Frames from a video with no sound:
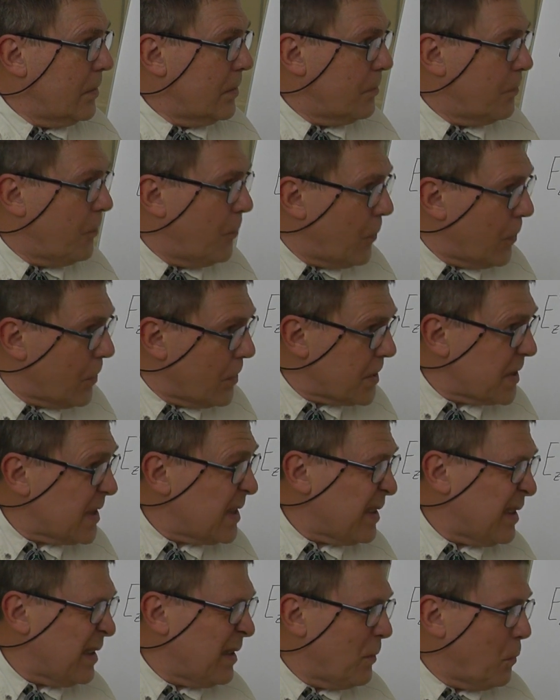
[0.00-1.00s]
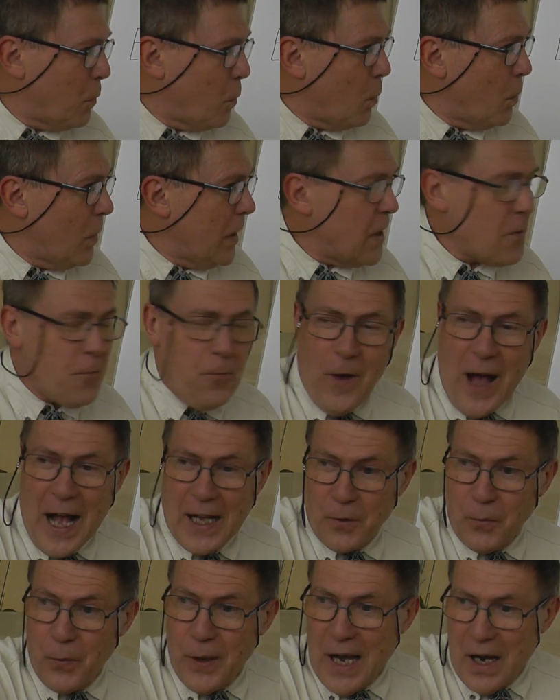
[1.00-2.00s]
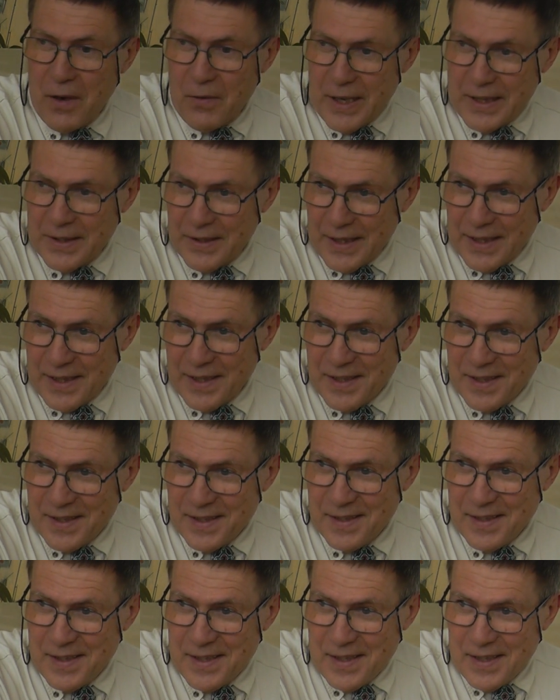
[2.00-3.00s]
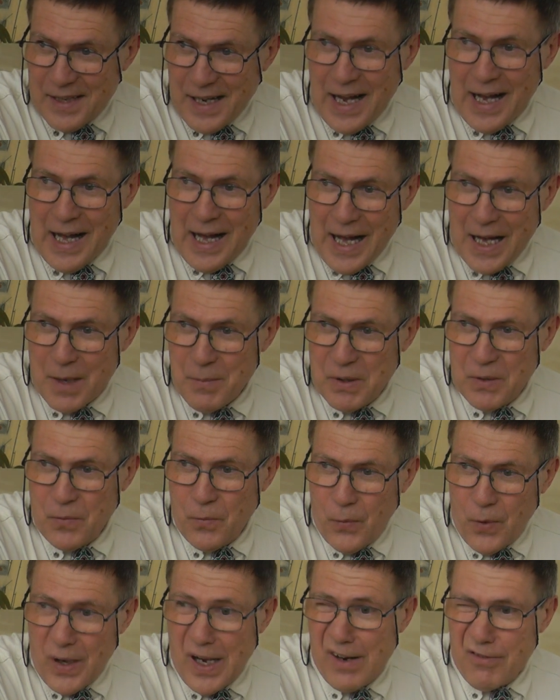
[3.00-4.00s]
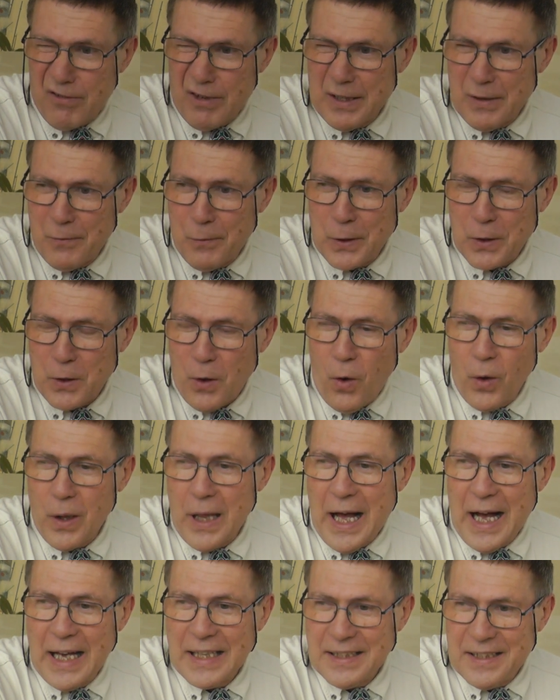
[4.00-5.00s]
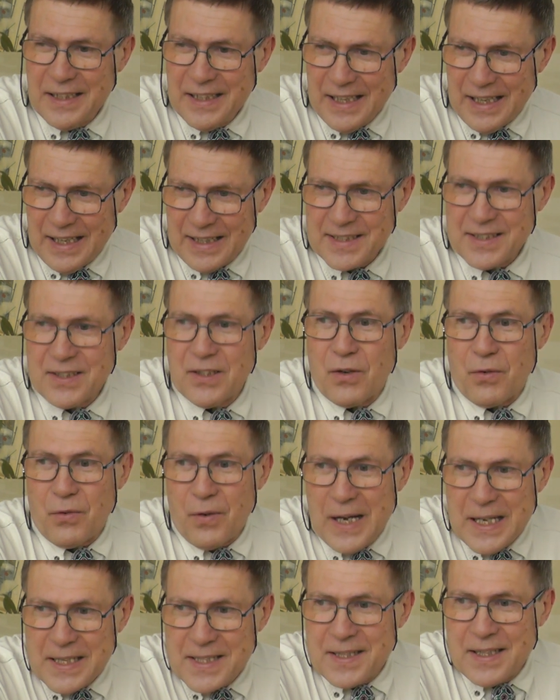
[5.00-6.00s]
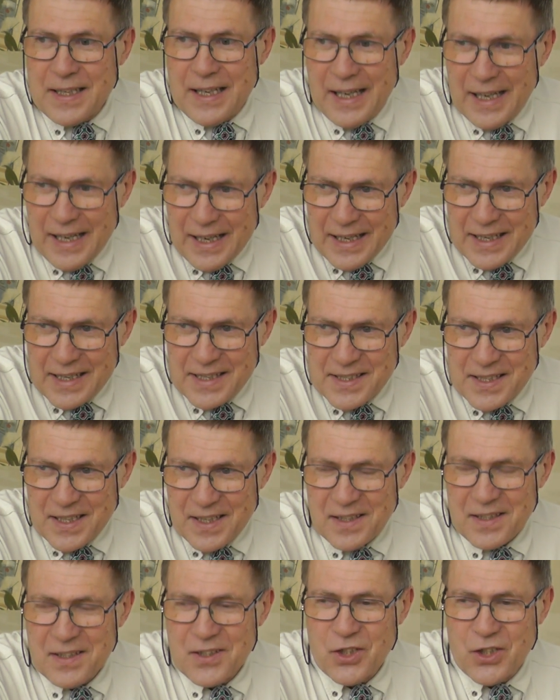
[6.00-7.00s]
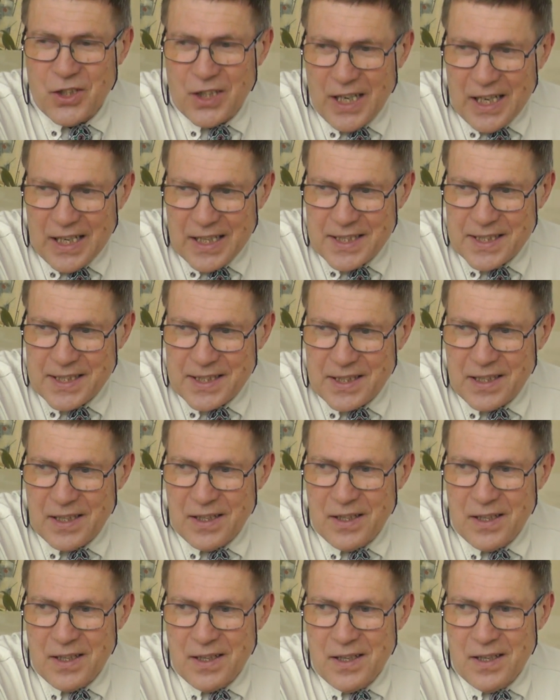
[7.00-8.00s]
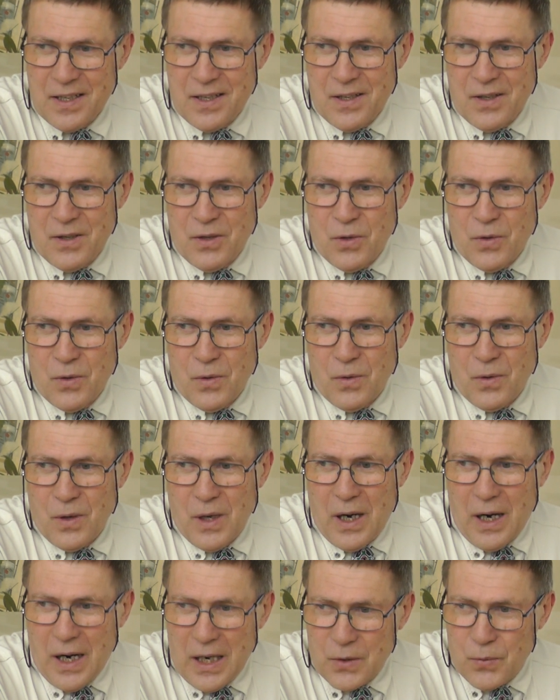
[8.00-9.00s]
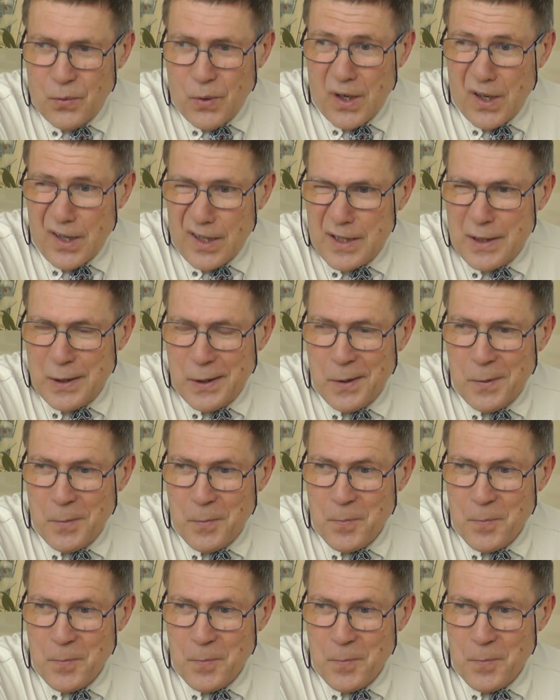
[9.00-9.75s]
first, in fact, we are ready. I mean, we are ready with all ideas. The rest is just hard work.